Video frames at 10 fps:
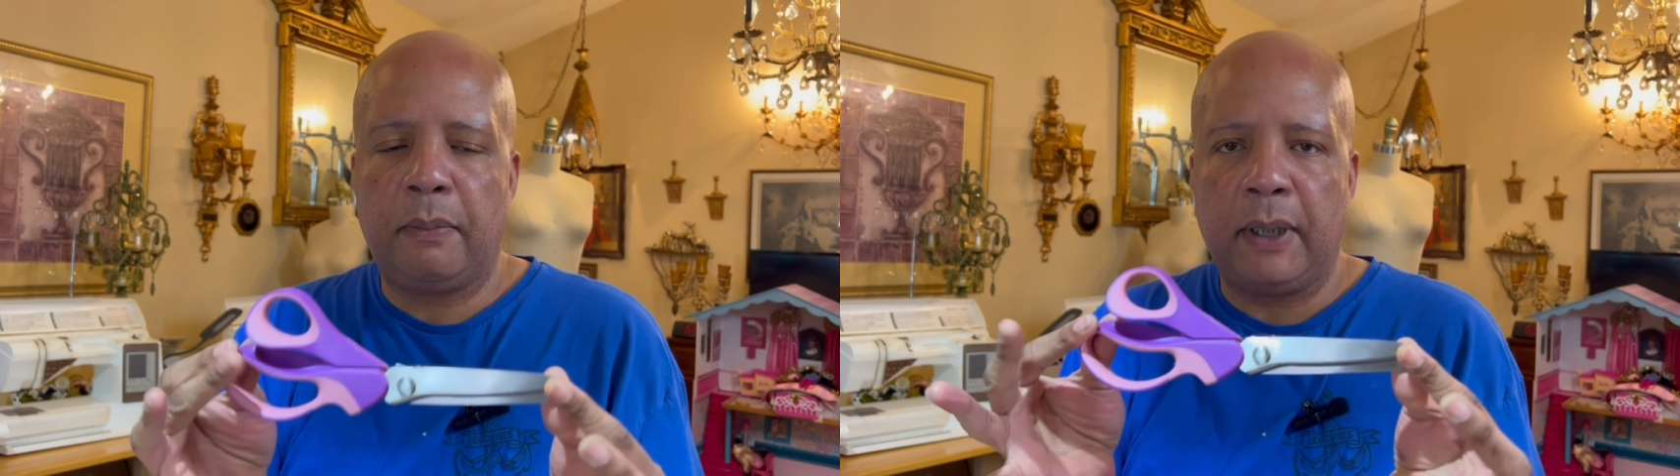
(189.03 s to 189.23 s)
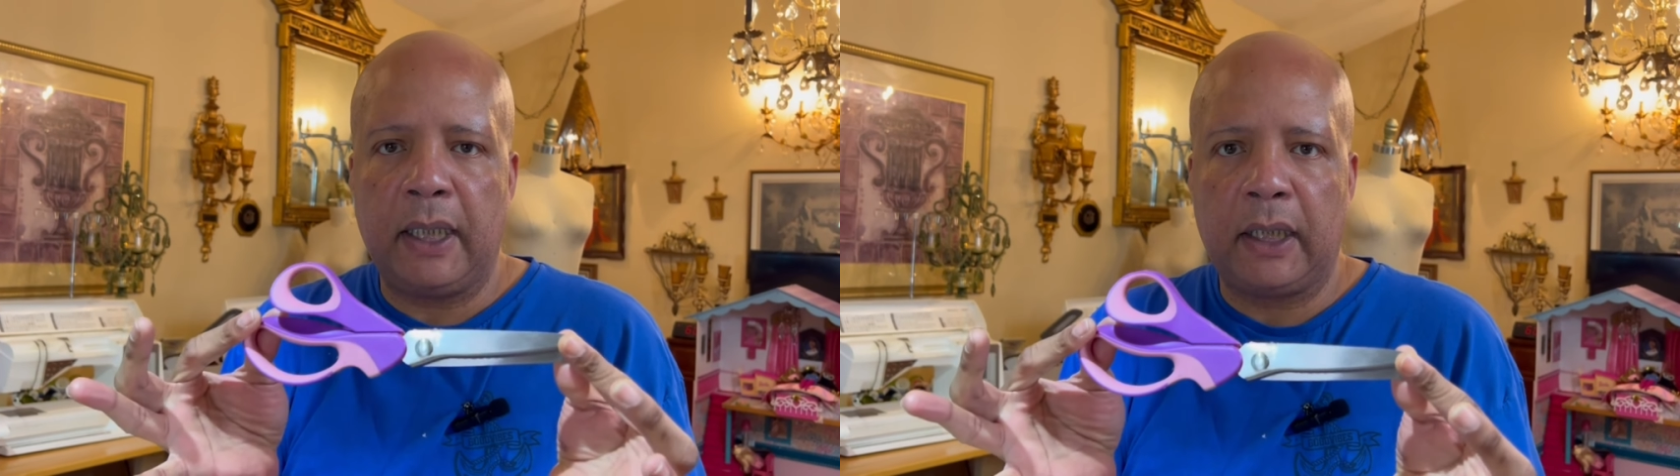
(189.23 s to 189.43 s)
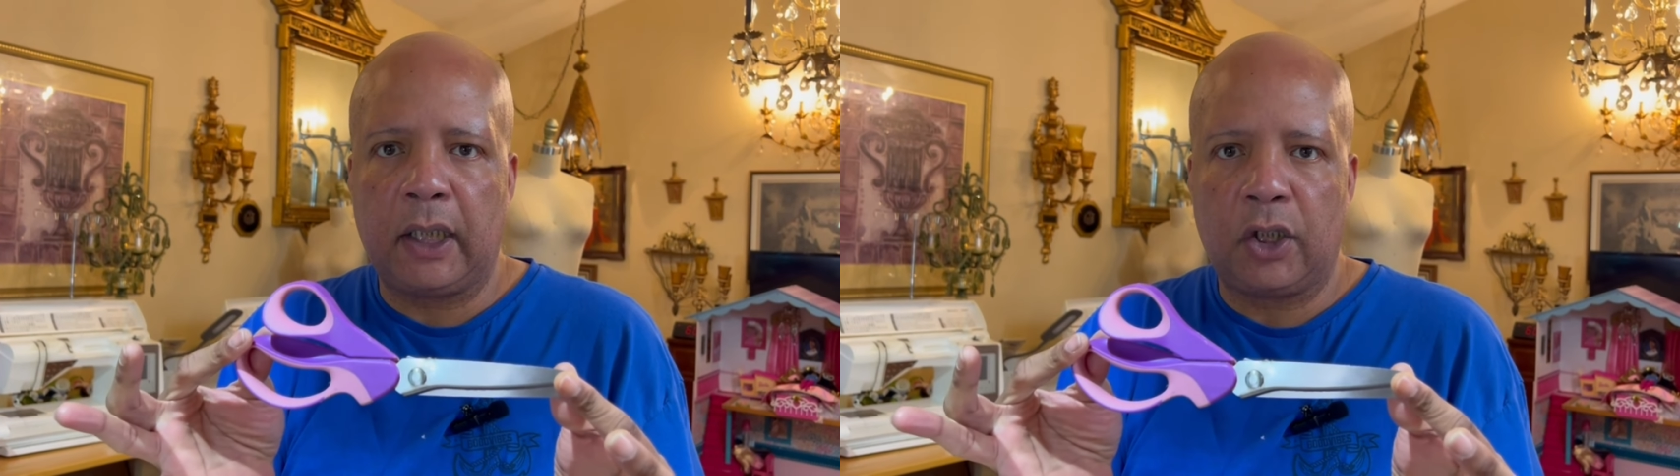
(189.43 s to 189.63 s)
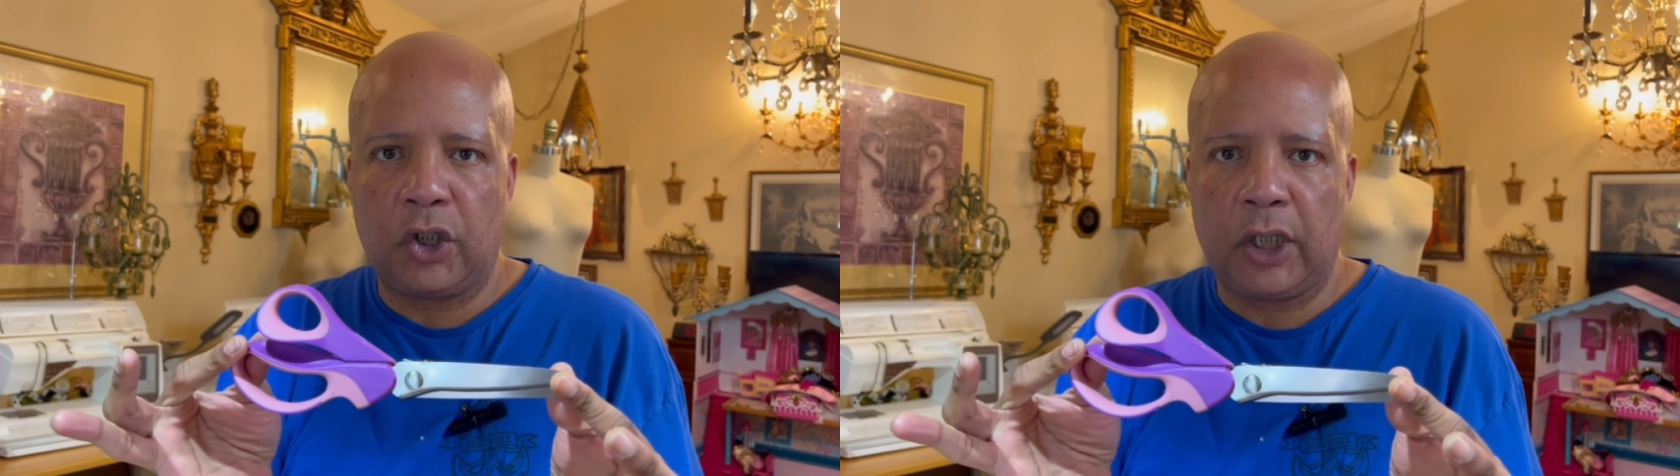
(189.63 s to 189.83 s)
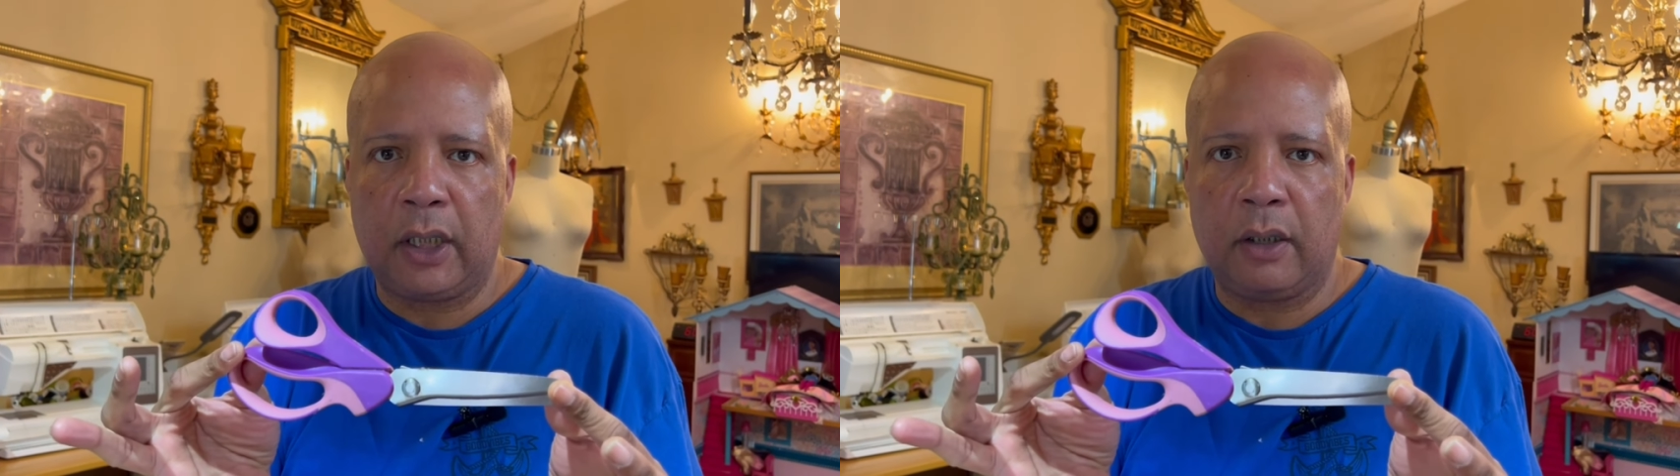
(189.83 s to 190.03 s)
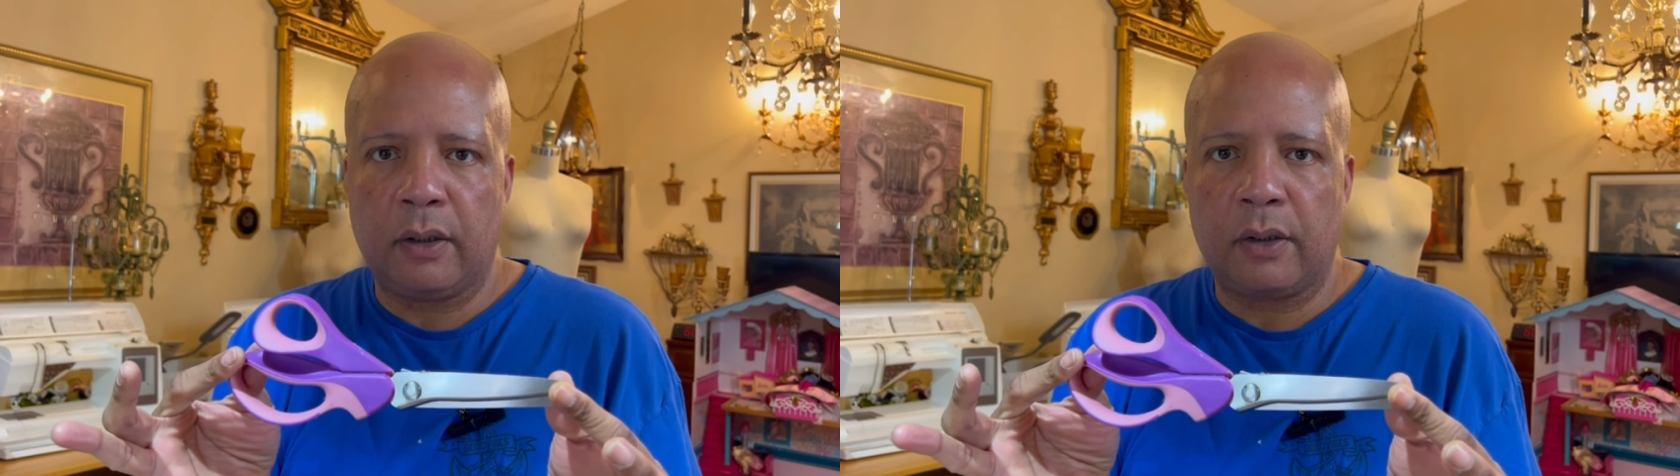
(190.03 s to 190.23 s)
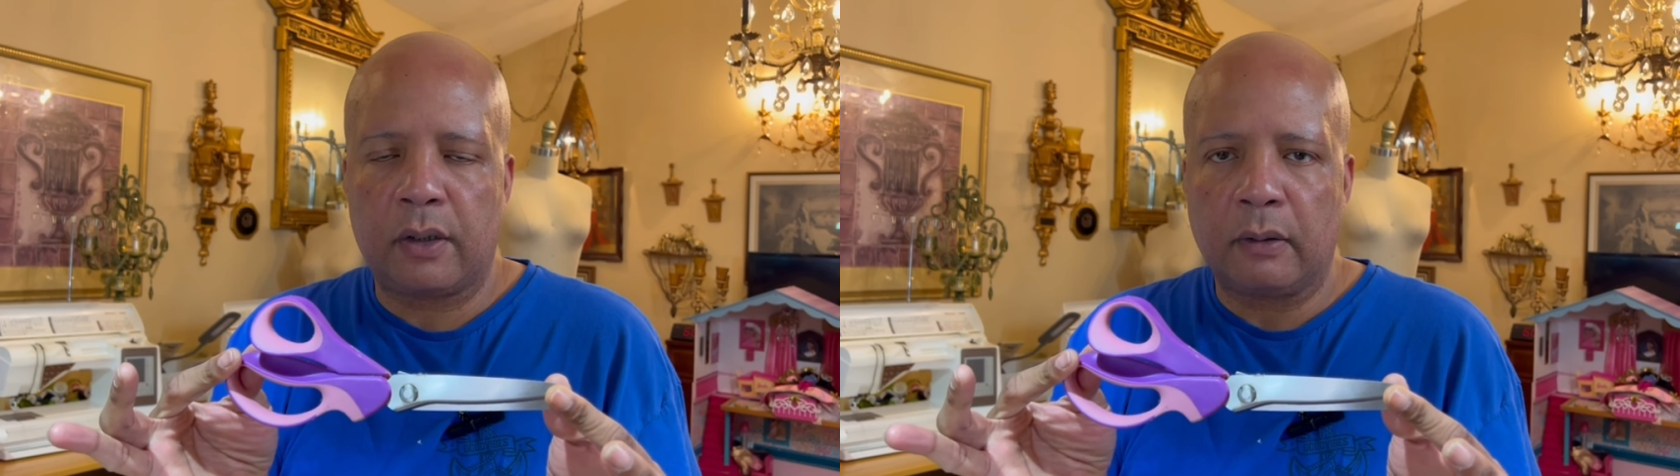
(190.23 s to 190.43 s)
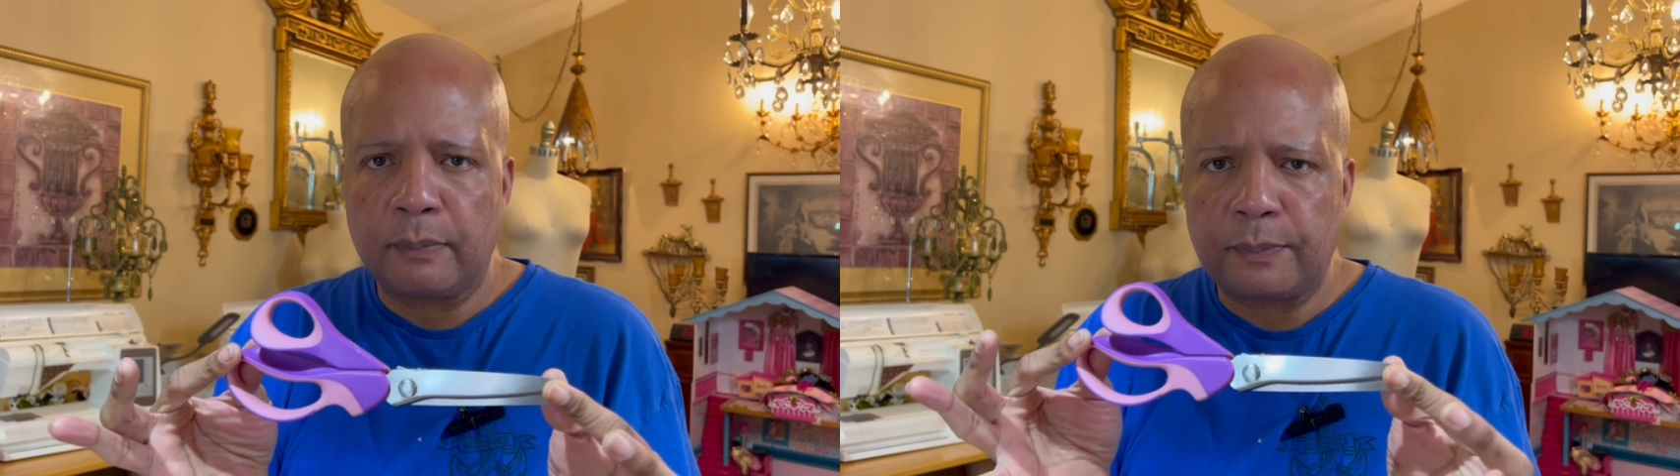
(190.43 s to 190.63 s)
pinking shears,